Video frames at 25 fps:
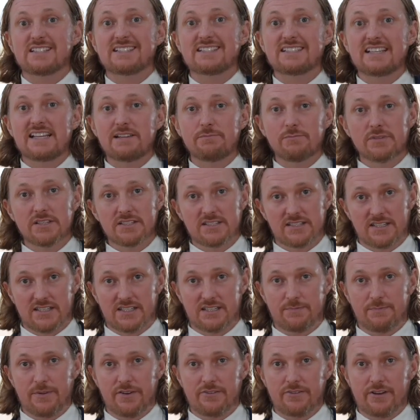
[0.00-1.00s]
a seamless
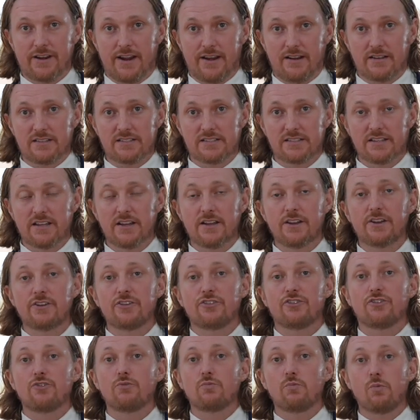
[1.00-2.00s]
experience.
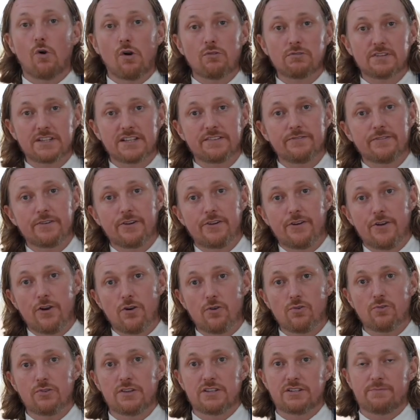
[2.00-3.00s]
You won't even
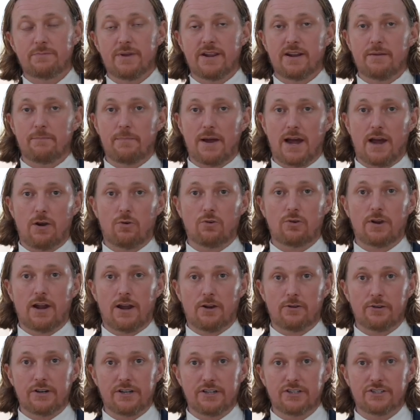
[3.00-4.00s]
know there's been a power
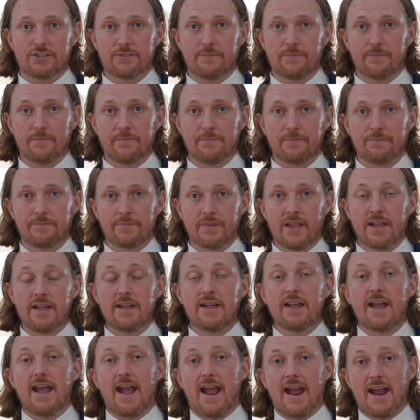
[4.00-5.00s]
outage.
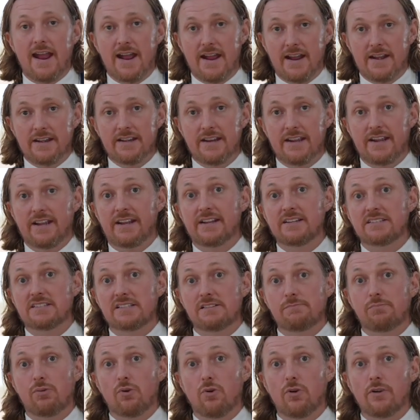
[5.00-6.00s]
And it can
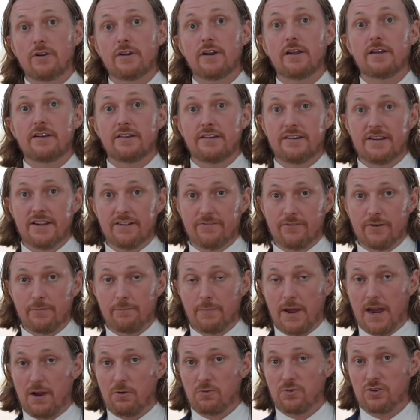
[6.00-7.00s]
support
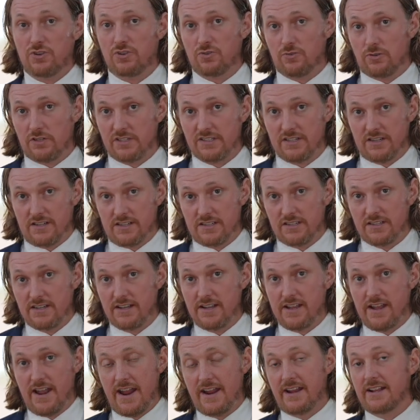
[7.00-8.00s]
different power sources.
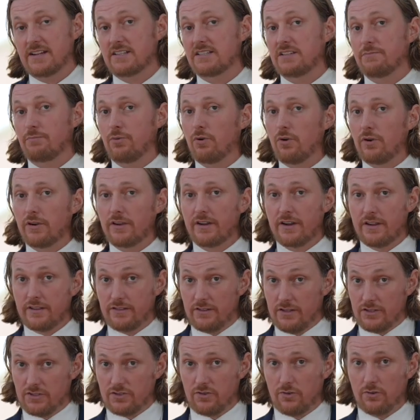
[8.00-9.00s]
It can support
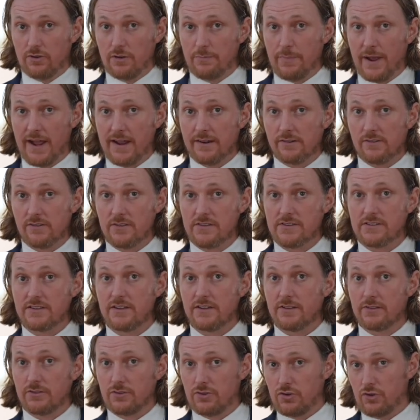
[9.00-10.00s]
the solar panels,
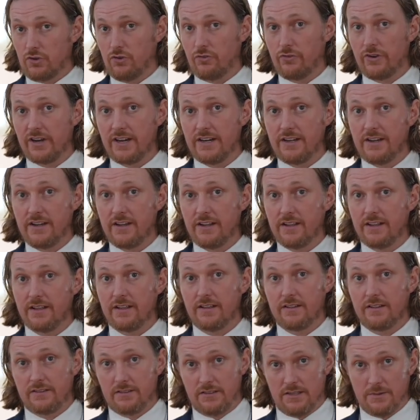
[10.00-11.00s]
the grid,
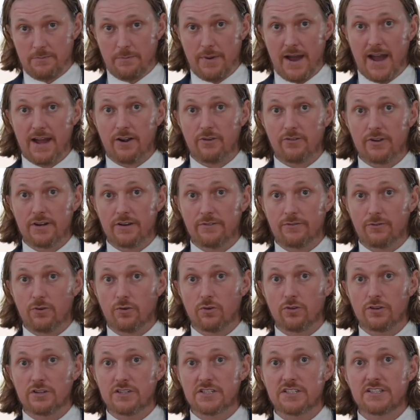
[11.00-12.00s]
the battery, of
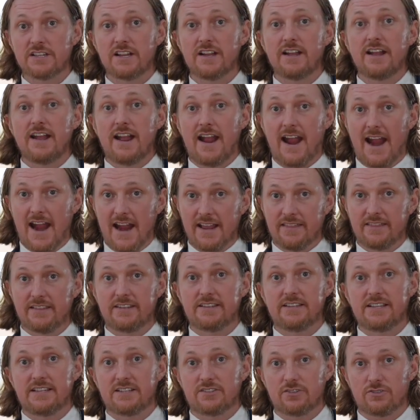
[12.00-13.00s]
course, and
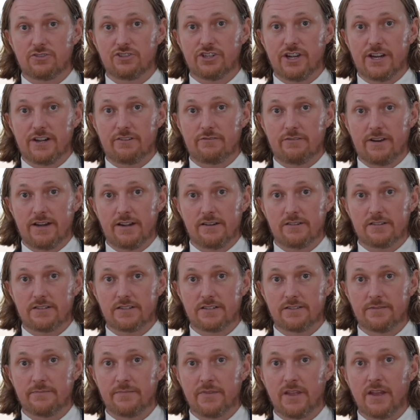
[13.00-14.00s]
the diesel
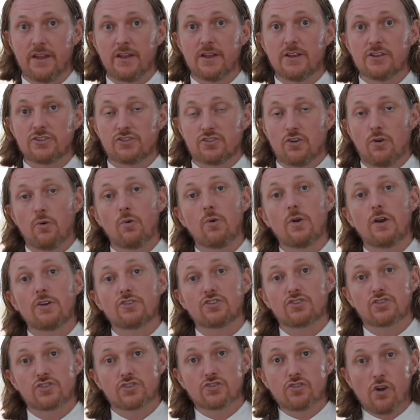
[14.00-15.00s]
generators. So
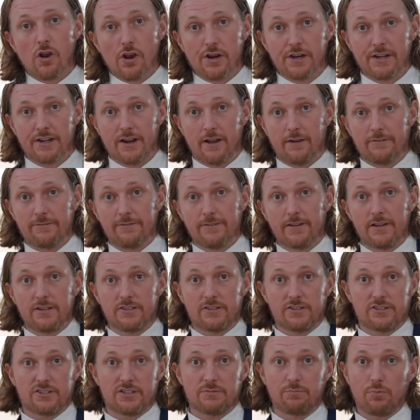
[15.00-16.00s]
strong enough
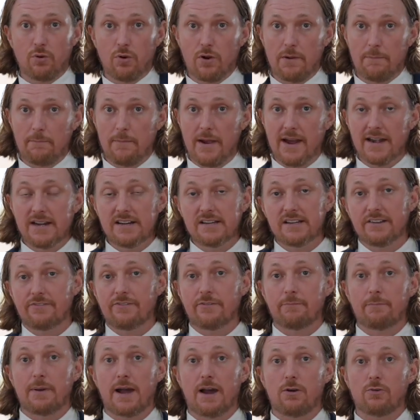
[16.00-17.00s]
to support many
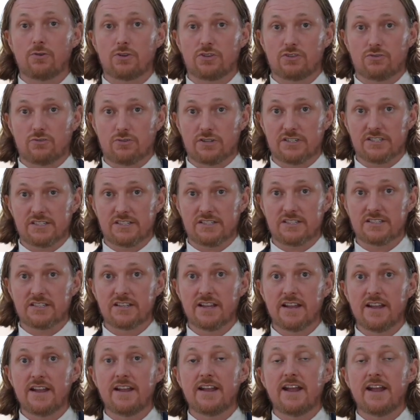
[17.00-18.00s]
different power sources